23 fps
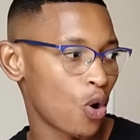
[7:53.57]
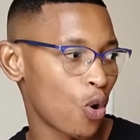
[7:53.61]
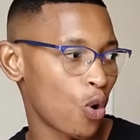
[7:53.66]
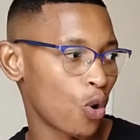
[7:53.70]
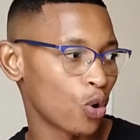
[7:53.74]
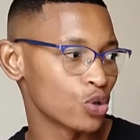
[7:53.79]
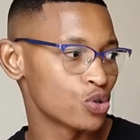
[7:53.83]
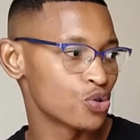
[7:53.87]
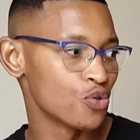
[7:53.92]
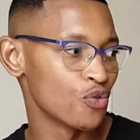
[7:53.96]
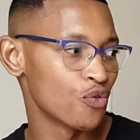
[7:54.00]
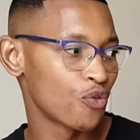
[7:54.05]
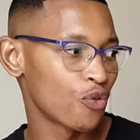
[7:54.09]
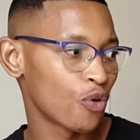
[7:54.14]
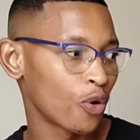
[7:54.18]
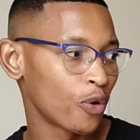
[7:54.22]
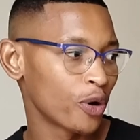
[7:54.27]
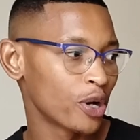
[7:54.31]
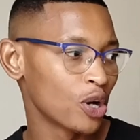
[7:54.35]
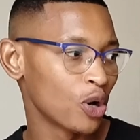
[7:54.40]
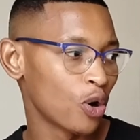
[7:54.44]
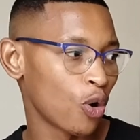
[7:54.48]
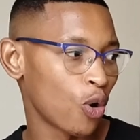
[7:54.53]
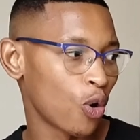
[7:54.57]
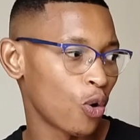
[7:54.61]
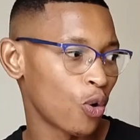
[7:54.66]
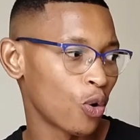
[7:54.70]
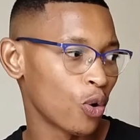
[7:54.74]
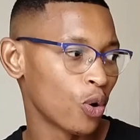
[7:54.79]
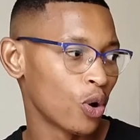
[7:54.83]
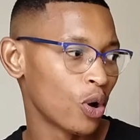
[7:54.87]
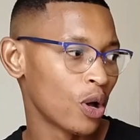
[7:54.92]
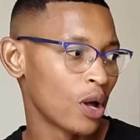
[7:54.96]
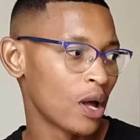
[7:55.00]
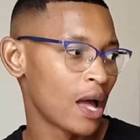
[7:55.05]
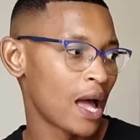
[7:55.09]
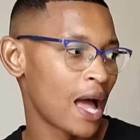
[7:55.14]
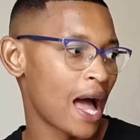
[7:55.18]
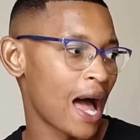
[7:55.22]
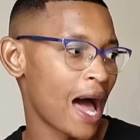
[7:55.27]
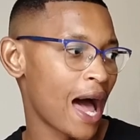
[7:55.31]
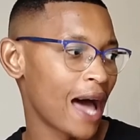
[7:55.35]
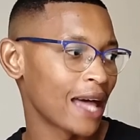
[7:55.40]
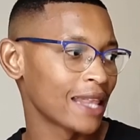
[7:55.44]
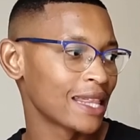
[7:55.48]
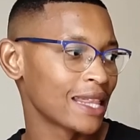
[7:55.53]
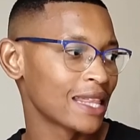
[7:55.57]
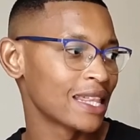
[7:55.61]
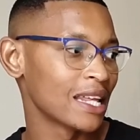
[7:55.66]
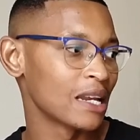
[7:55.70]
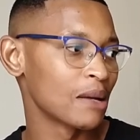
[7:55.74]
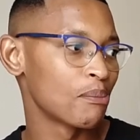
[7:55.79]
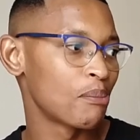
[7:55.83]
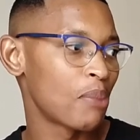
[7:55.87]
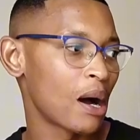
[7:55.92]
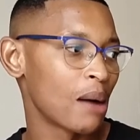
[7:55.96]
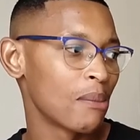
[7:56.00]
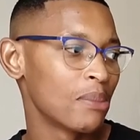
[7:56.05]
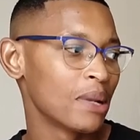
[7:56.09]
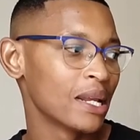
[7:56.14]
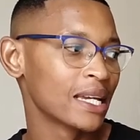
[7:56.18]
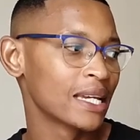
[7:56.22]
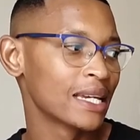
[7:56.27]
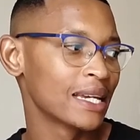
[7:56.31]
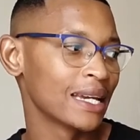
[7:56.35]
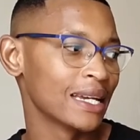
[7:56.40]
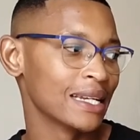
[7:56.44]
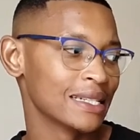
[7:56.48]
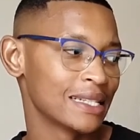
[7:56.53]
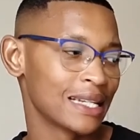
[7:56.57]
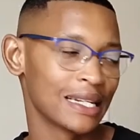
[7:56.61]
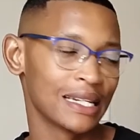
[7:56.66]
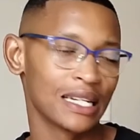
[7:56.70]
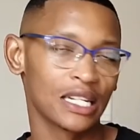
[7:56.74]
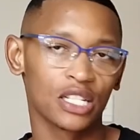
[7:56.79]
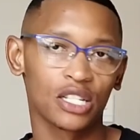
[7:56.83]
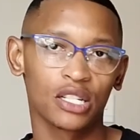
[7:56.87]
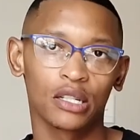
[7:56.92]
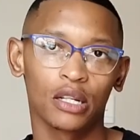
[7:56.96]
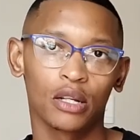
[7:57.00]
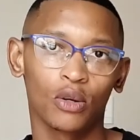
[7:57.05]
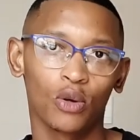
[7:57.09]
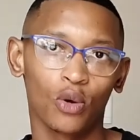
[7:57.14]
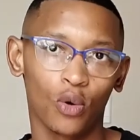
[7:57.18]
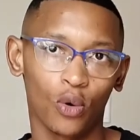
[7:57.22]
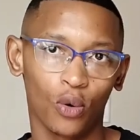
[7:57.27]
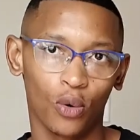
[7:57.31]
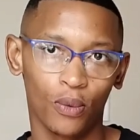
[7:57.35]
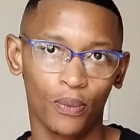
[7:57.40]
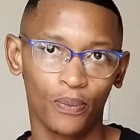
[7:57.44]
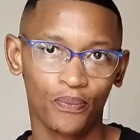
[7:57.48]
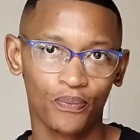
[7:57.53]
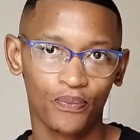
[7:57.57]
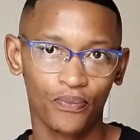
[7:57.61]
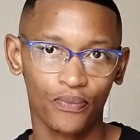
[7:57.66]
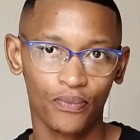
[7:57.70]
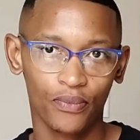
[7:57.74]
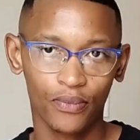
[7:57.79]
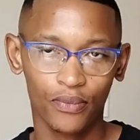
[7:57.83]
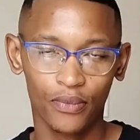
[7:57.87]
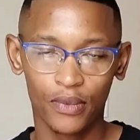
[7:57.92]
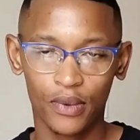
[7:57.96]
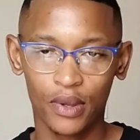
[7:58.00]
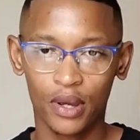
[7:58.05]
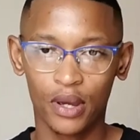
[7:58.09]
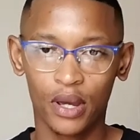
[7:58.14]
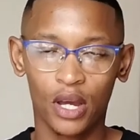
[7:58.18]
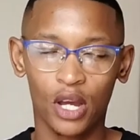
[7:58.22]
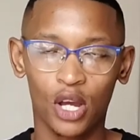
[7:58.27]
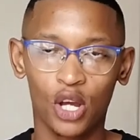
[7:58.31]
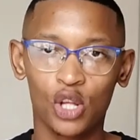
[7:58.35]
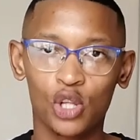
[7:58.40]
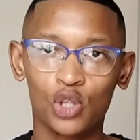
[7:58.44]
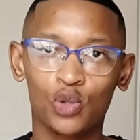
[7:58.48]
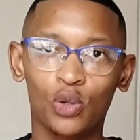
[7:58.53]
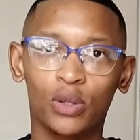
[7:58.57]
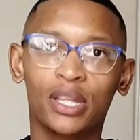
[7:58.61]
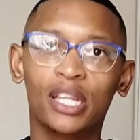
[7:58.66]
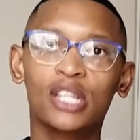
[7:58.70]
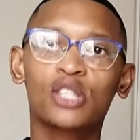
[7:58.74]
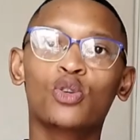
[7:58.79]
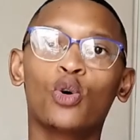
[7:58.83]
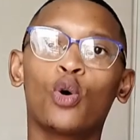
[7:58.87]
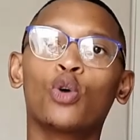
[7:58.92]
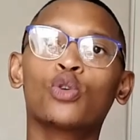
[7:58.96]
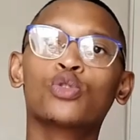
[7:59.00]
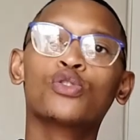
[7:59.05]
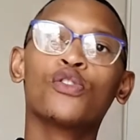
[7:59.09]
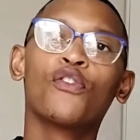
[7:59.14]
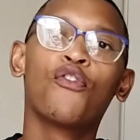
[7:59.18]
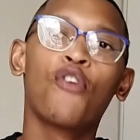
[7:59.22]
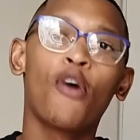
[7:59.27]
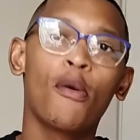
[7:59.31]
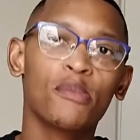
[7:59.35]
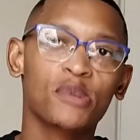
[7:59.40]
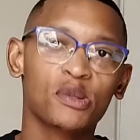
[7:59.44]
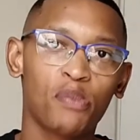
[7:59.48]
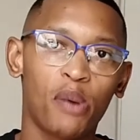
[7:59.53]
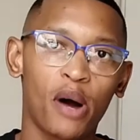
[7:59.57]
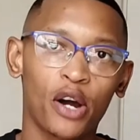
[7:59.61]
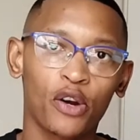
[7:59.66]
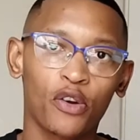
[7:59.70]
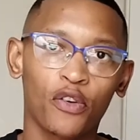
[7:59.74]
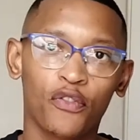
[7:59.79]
or to foreign law other than public international law. So this also forms part